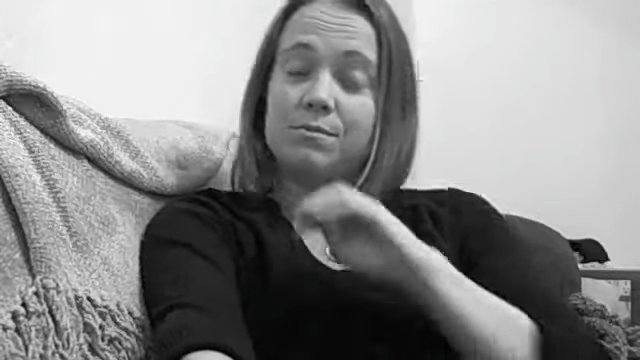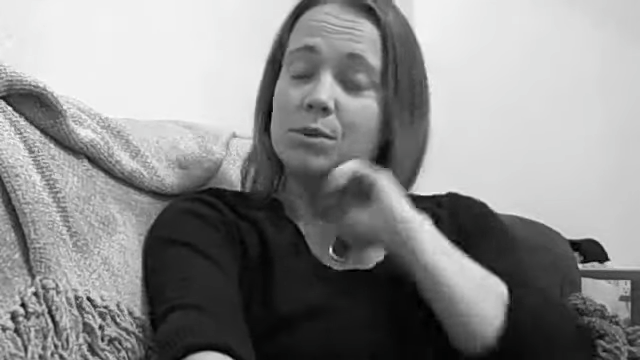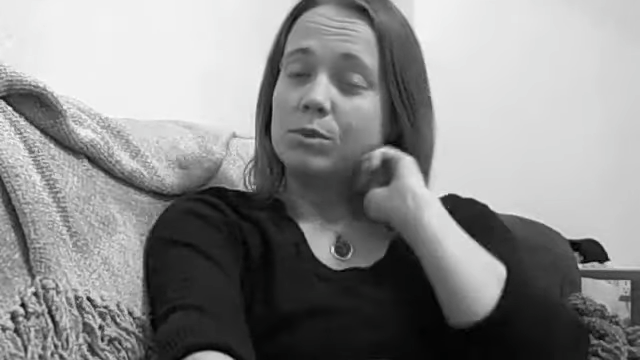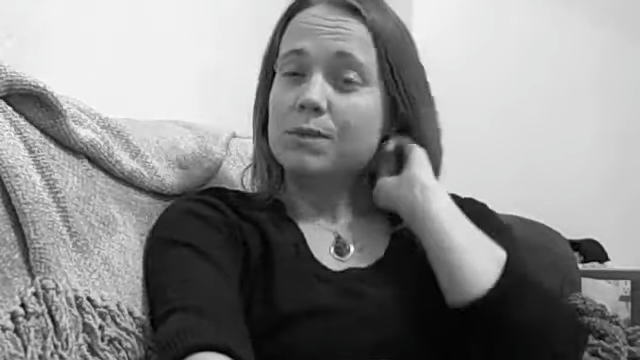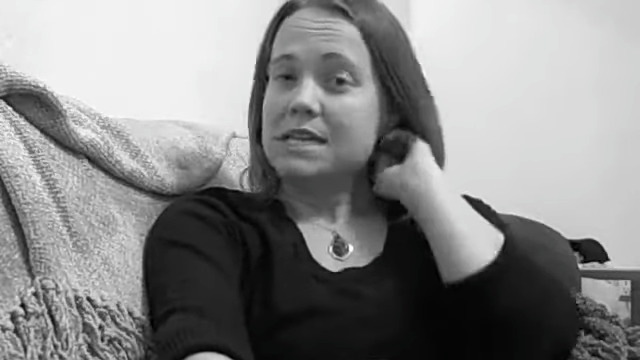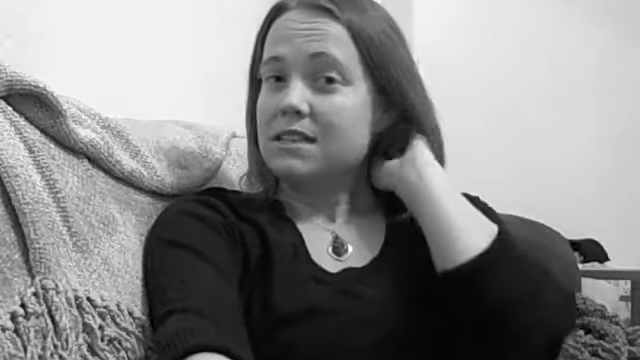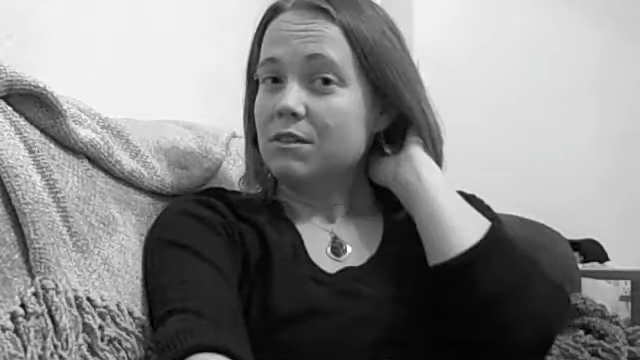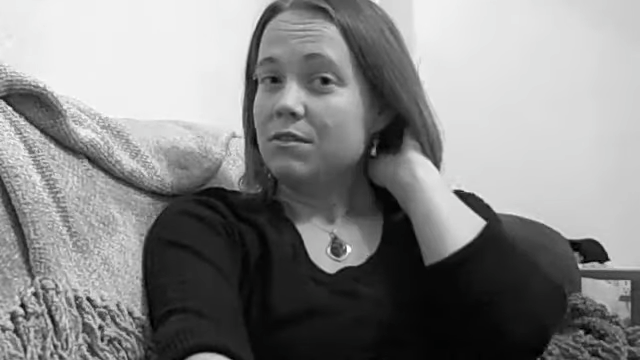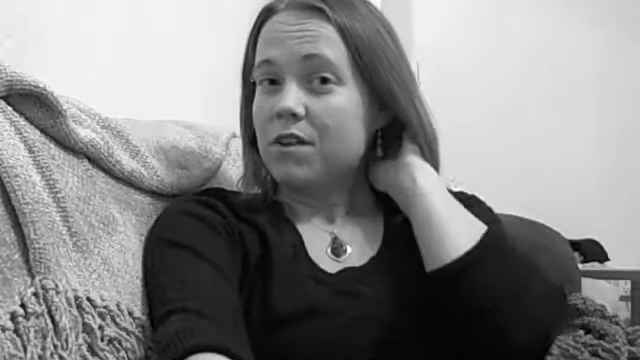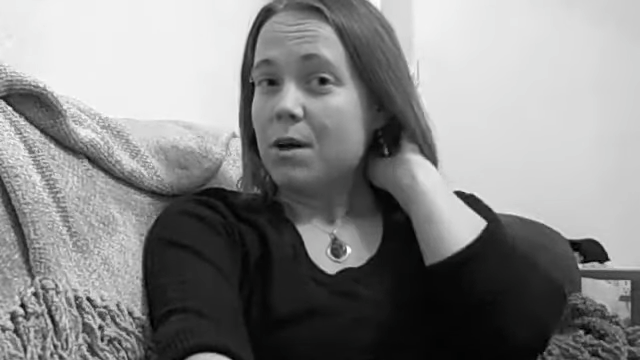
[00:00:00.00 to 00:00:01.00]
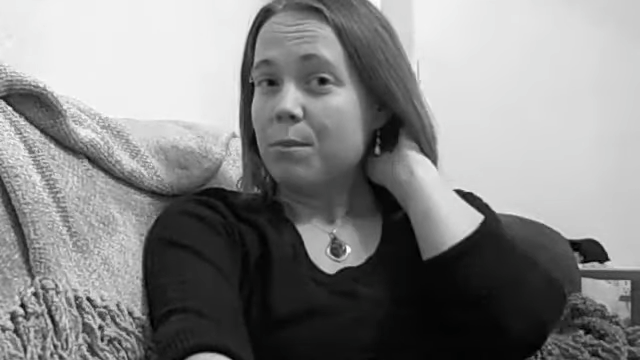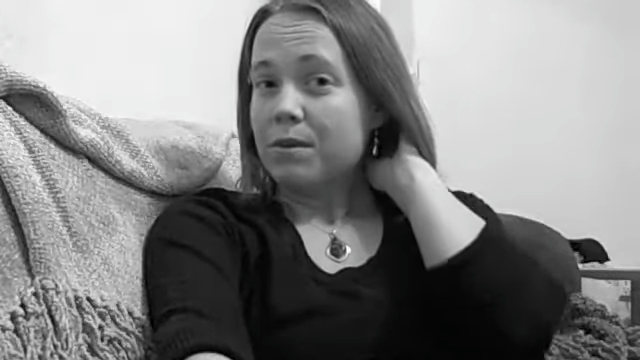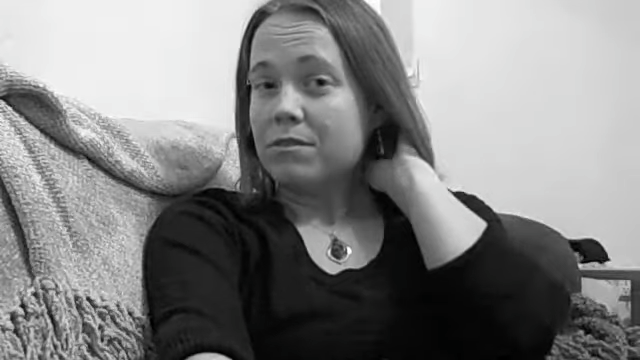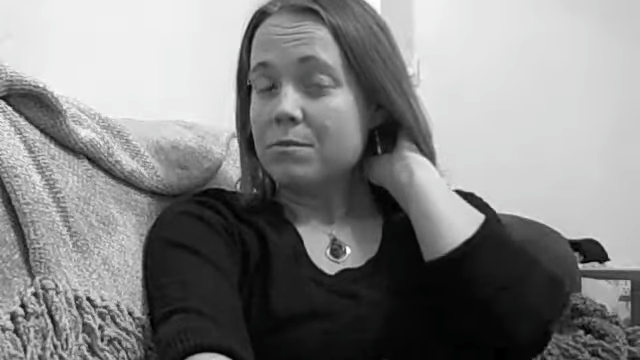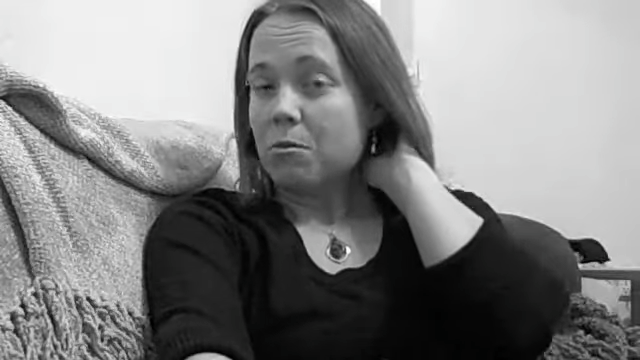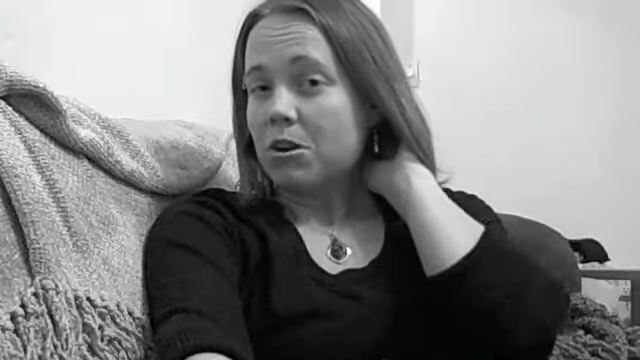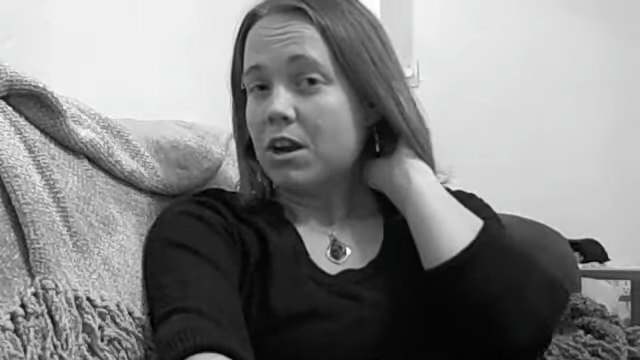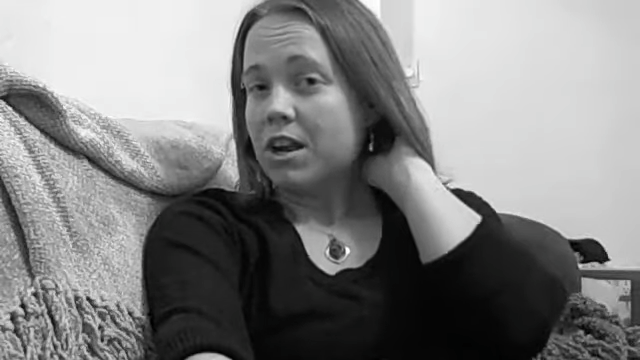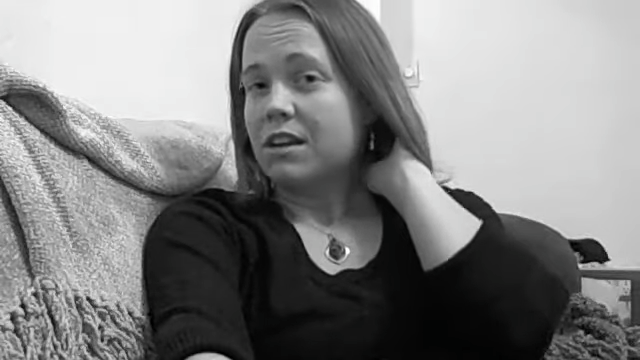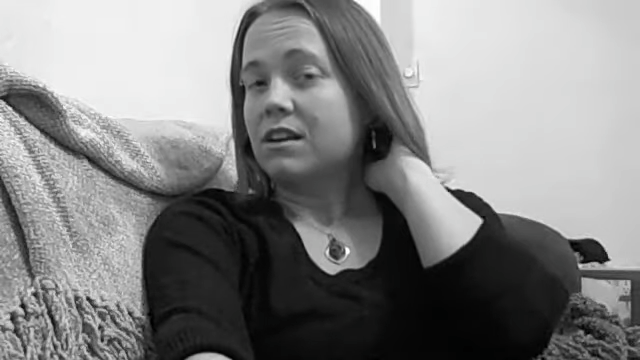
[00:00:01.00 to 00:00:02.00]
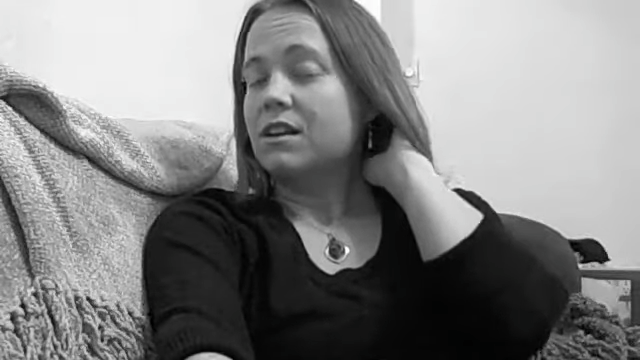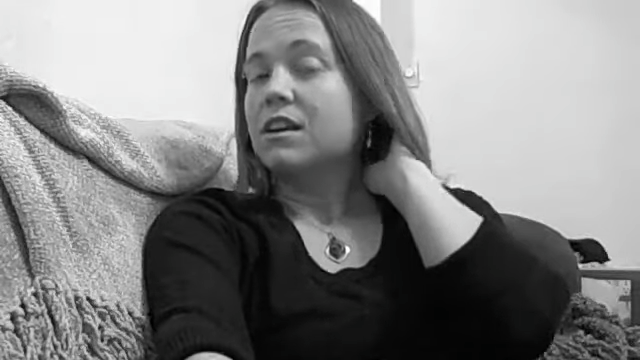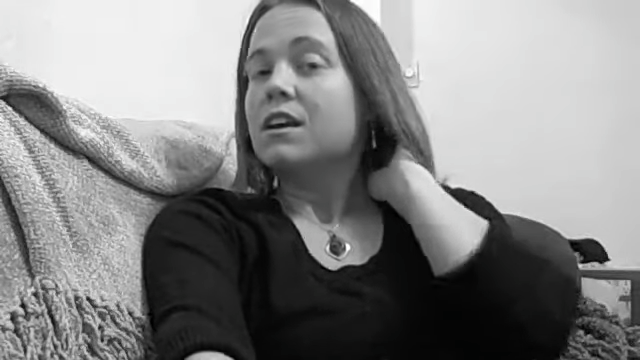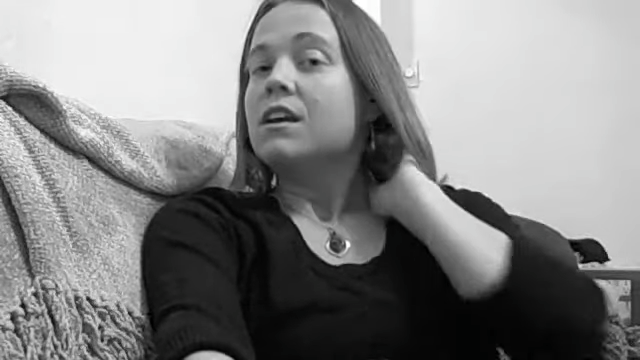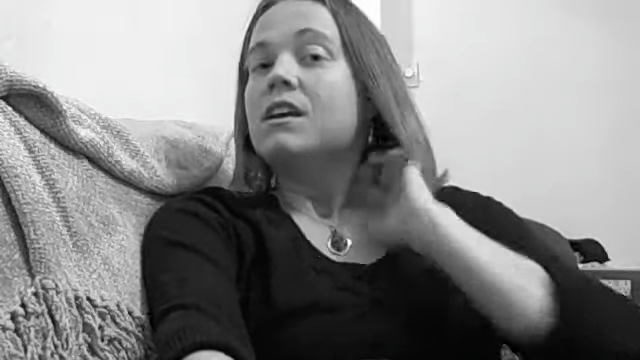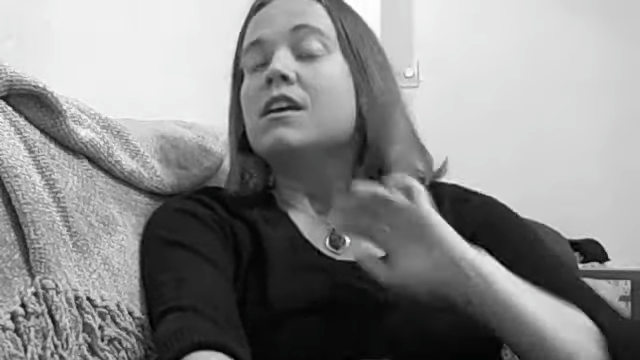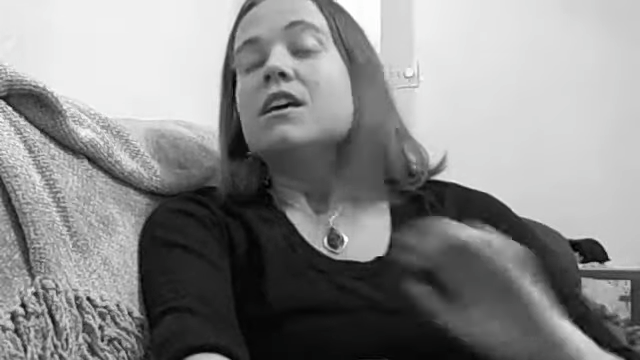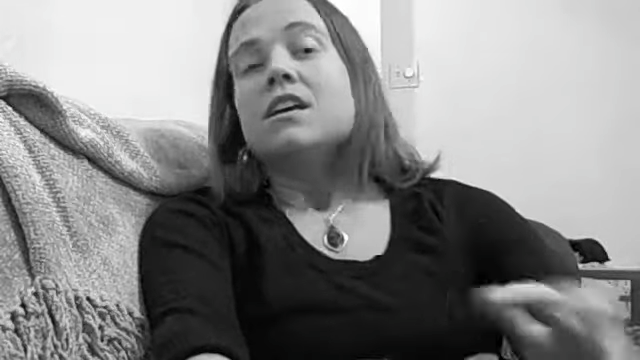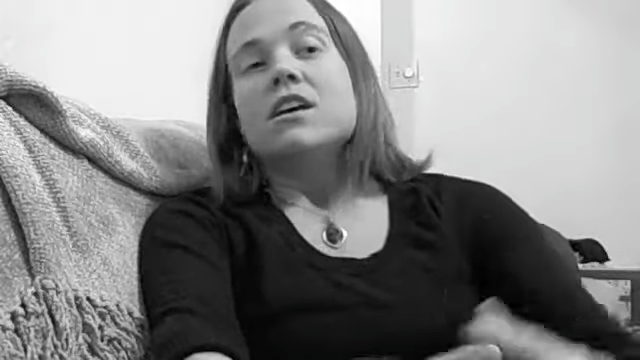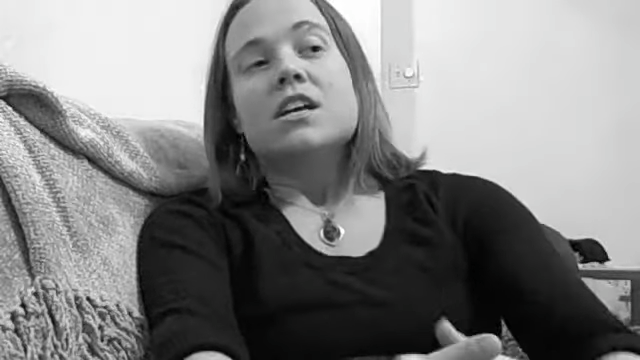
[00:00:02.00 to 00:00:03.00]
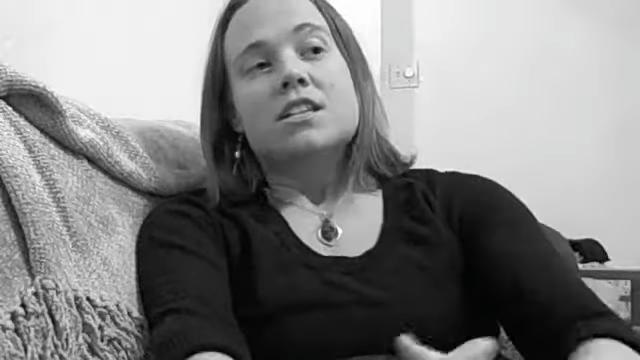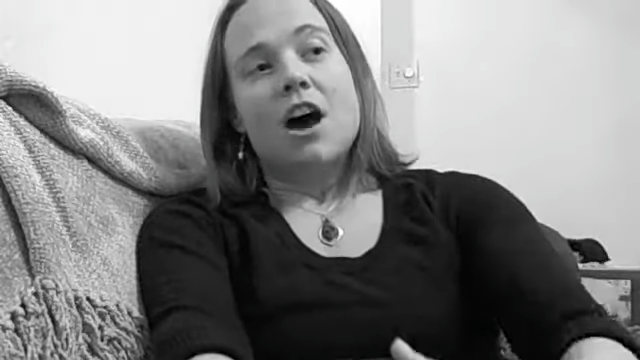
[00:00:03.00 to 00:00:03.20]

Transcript: pulled myself up every morning and